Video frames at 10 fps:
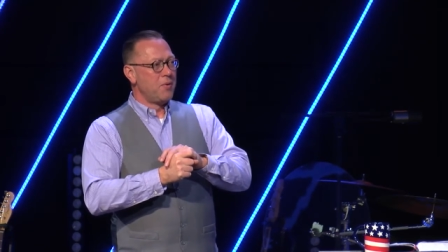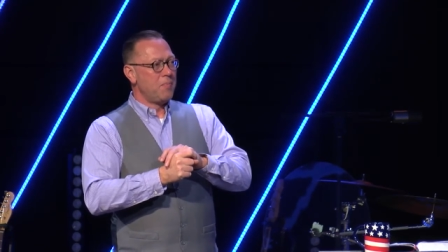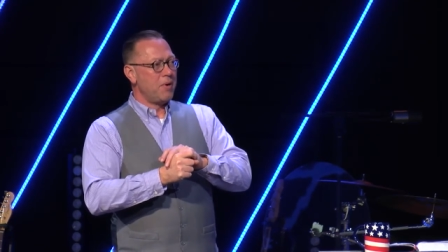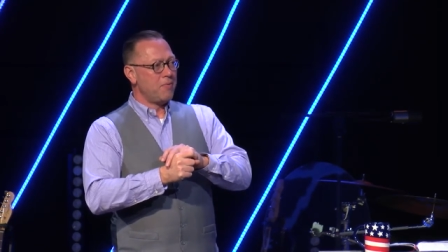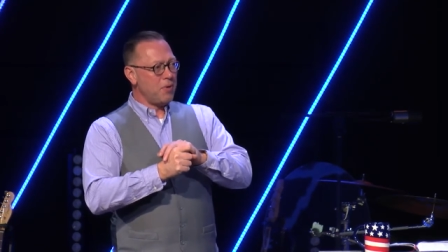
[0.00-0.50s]

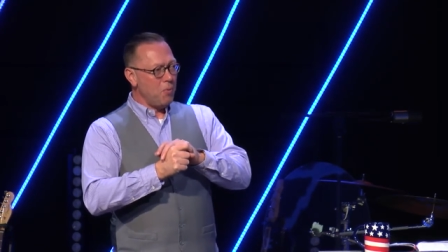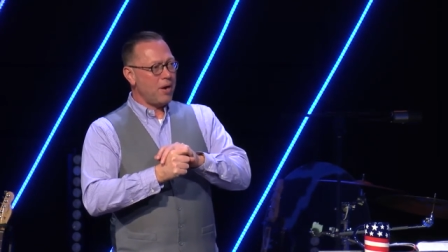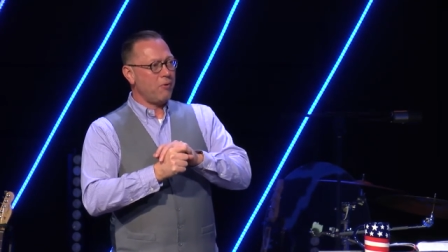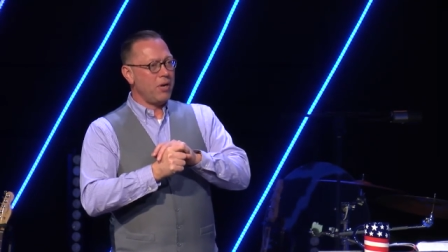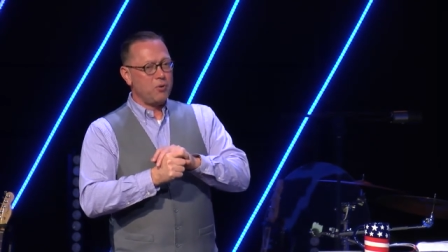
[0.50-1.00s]
But if you
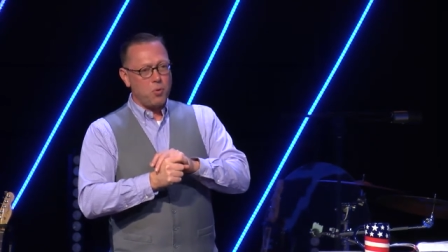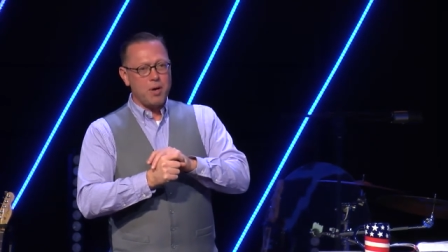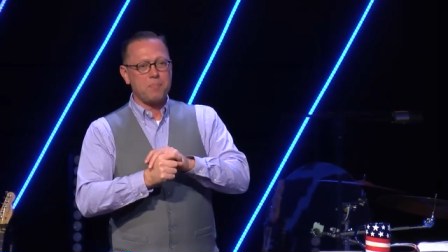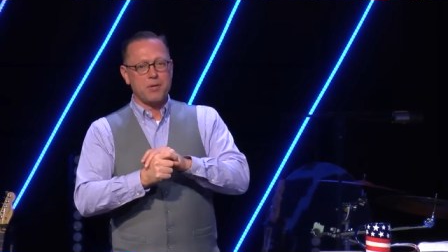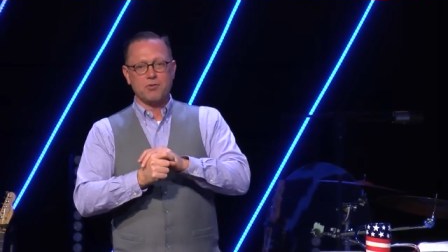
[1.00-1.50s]
want to
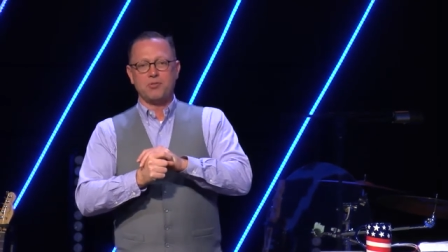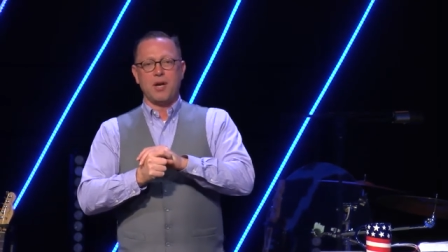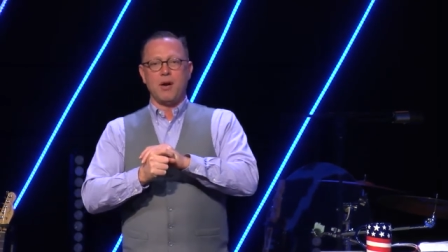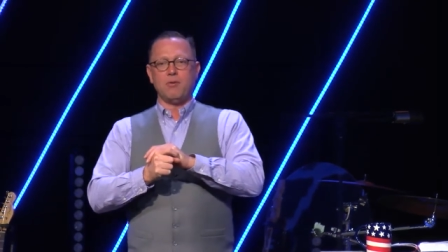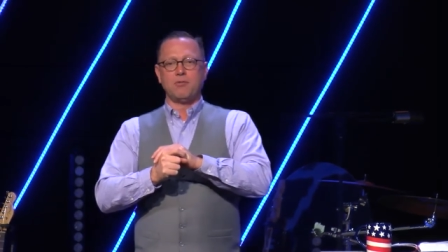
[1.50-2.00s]
equip
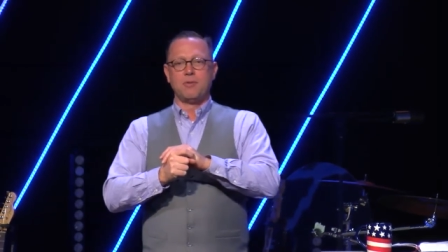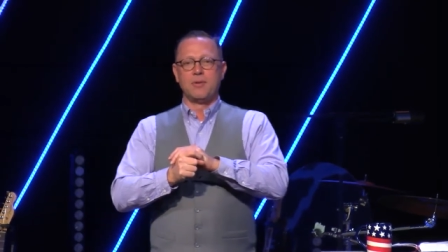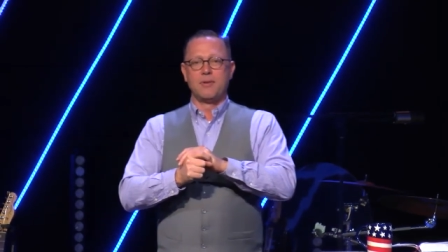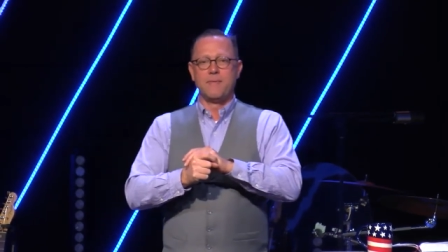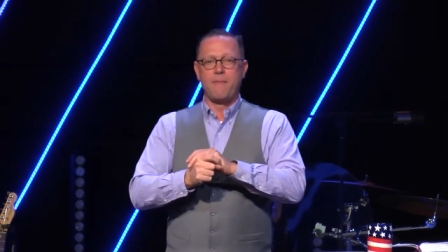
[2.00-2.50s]
yourself,
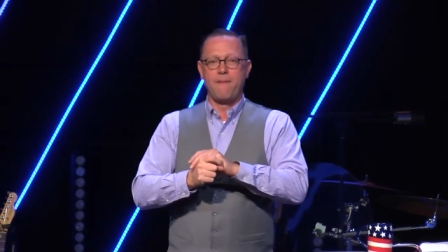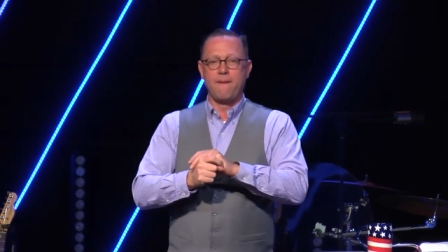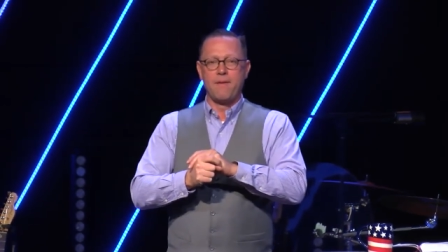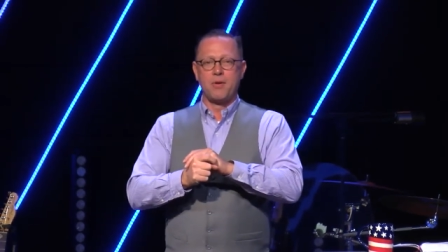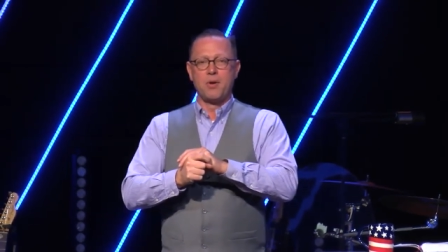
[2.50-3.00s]

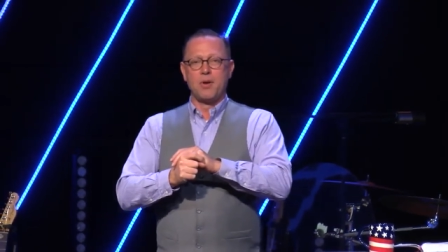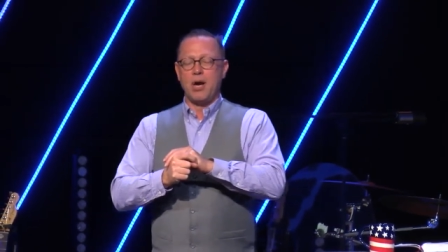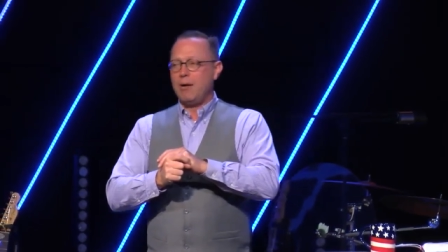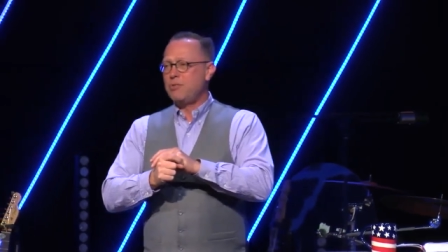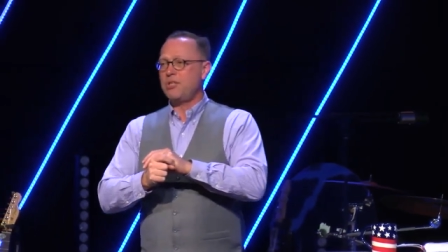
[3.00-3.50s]

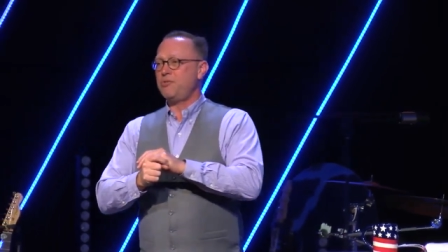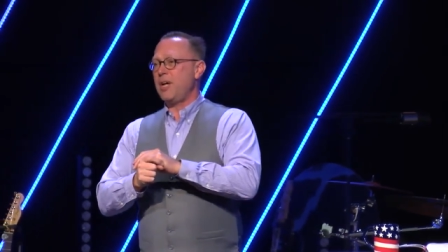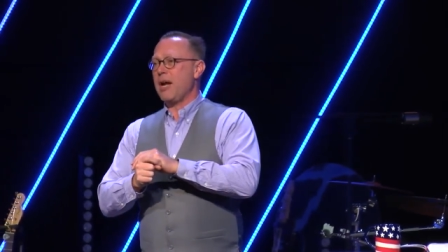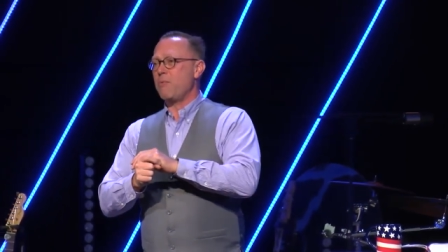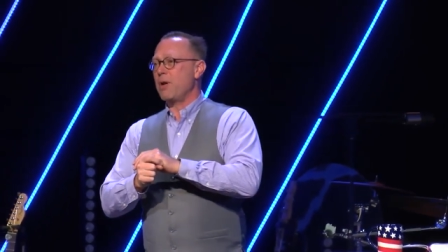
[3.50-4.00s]
I'm just
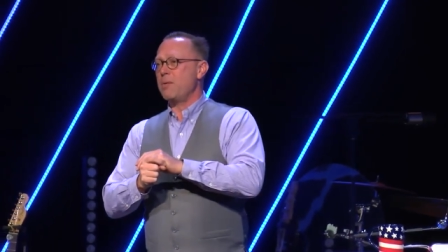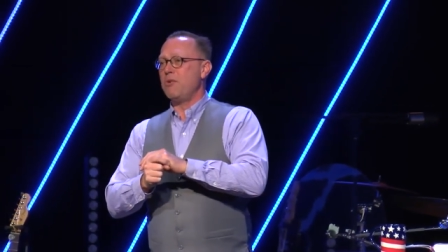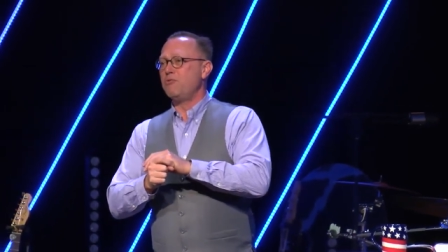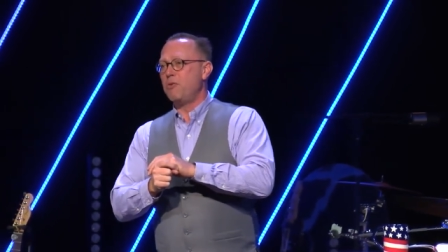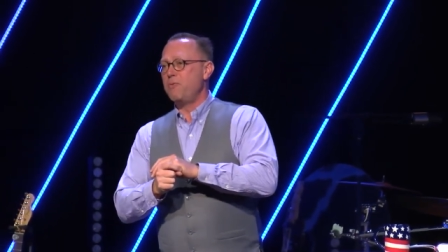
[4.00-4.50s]
saying one of the
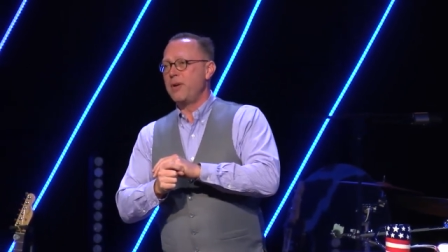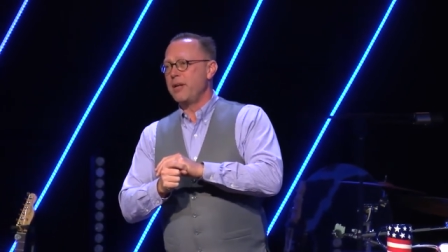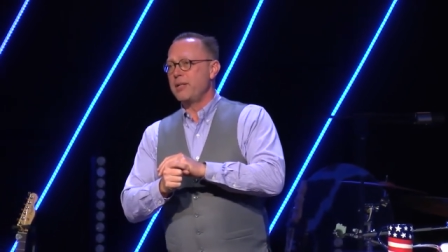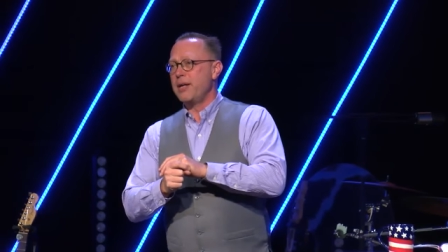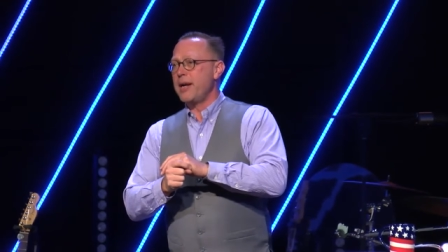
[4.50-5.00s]
most
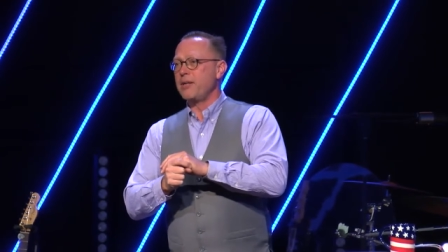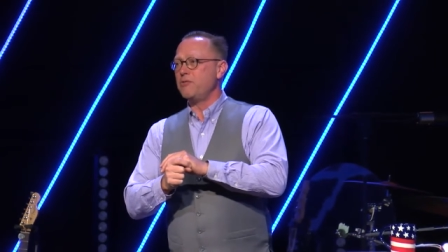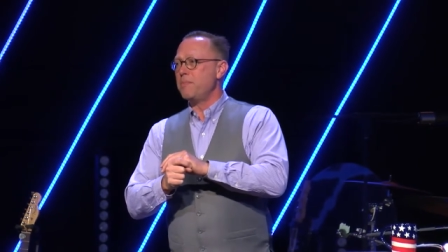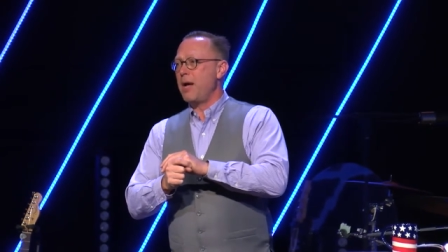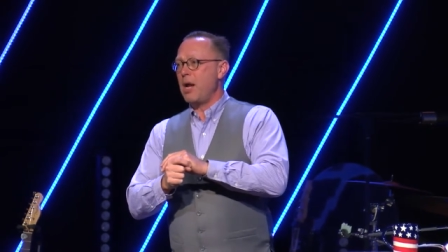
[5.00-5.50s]
fulfilling things
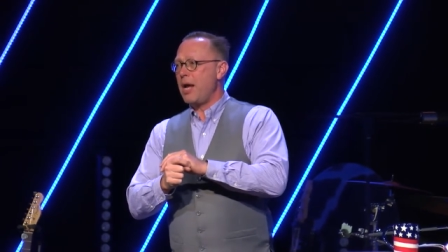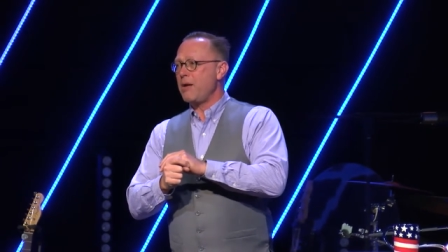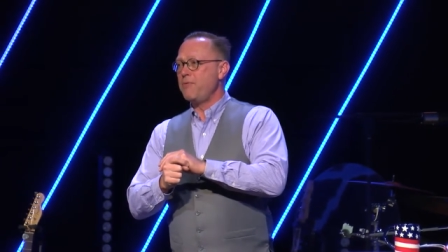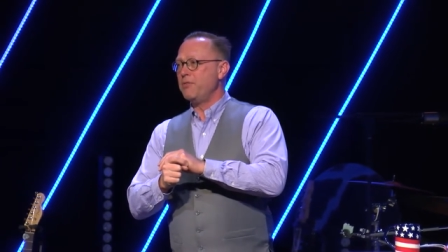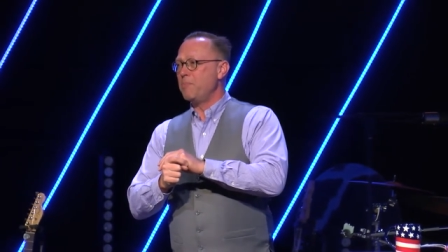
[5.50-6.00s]
in my
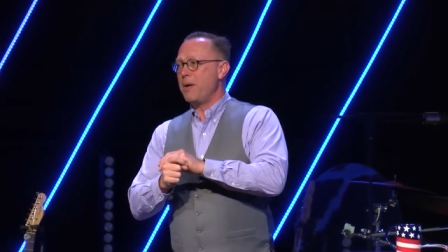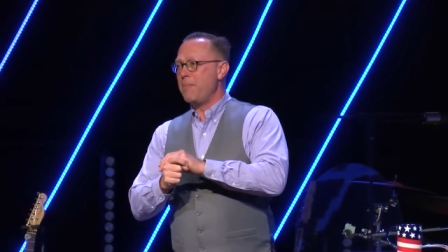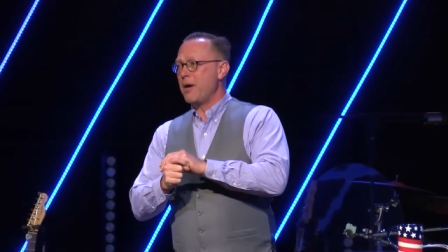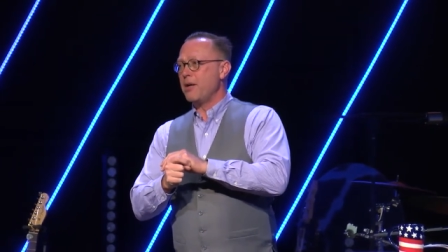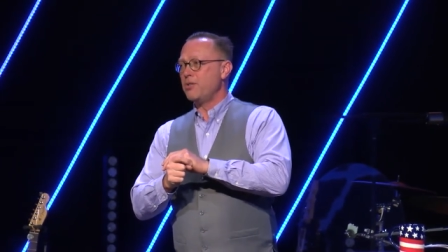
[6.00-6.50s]
life is my
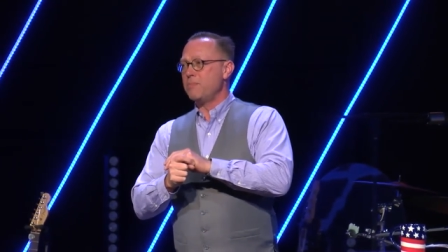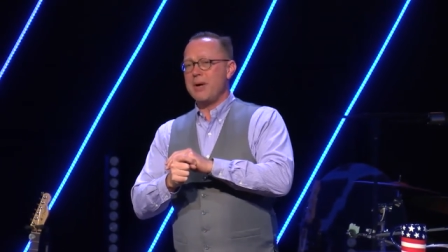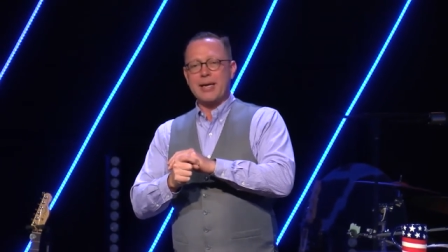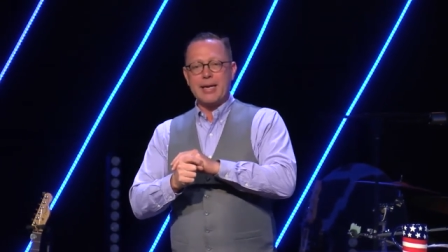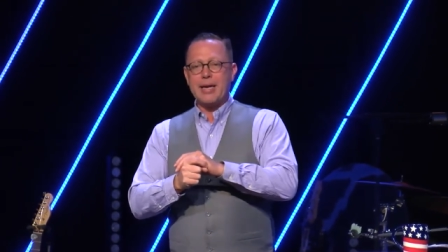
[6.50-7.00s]
marriage and
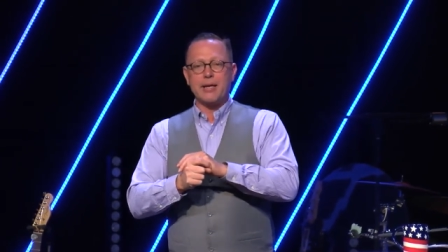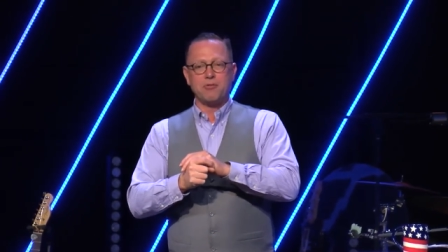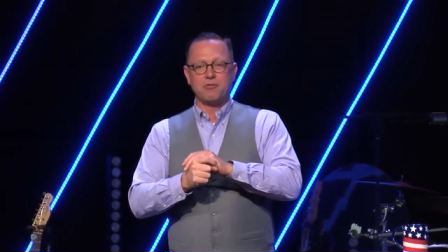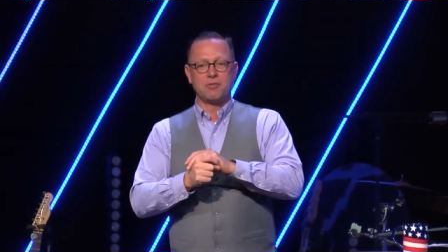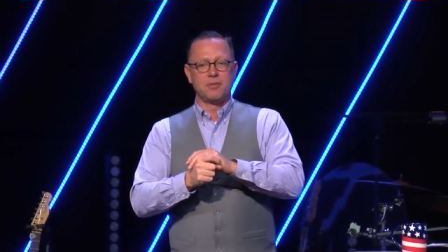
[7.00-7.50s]
my
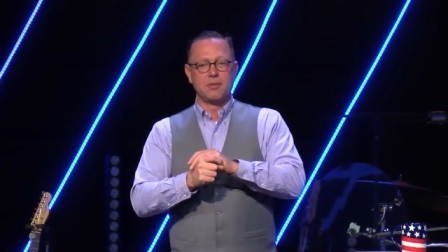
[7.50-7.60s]
kids.